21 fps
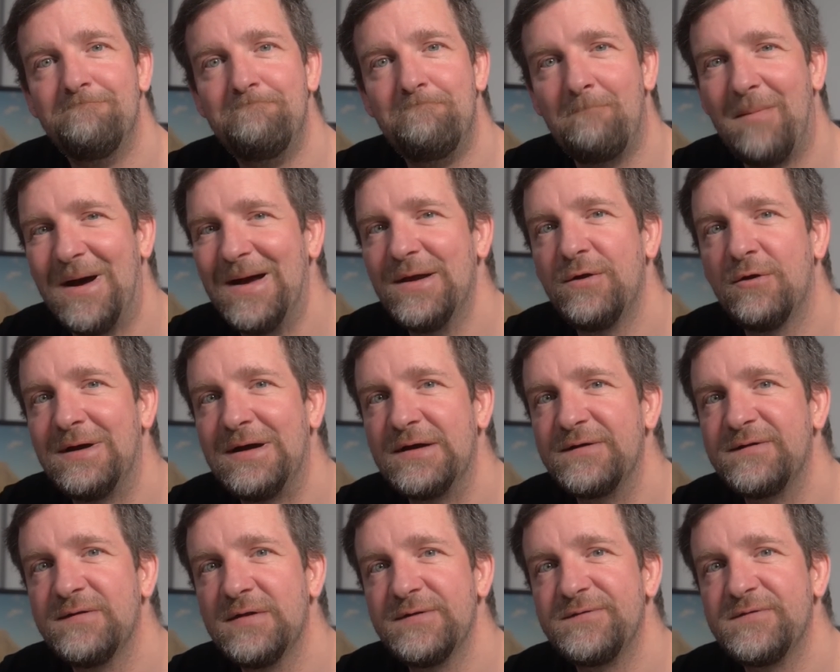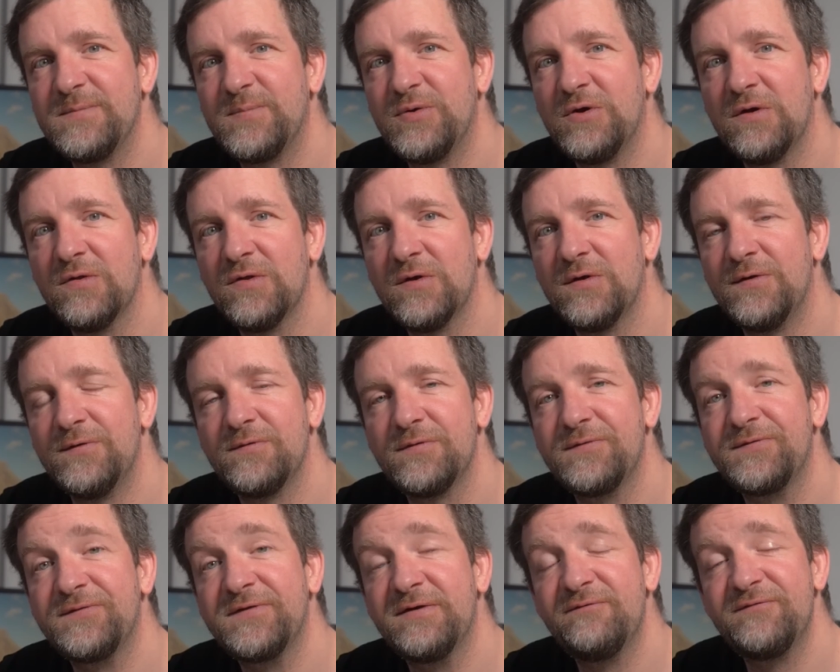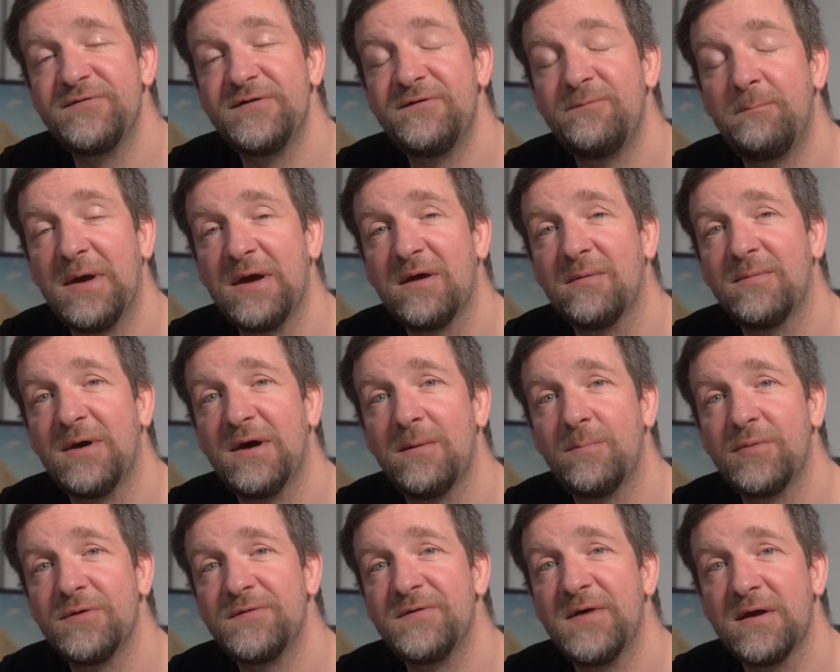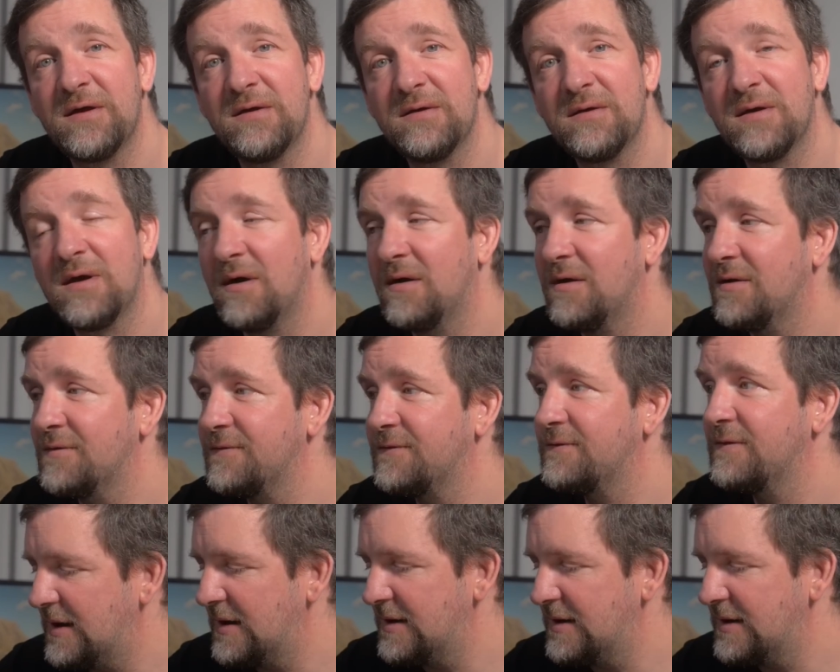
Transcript: might not actually support the 170 megabyte per second cards.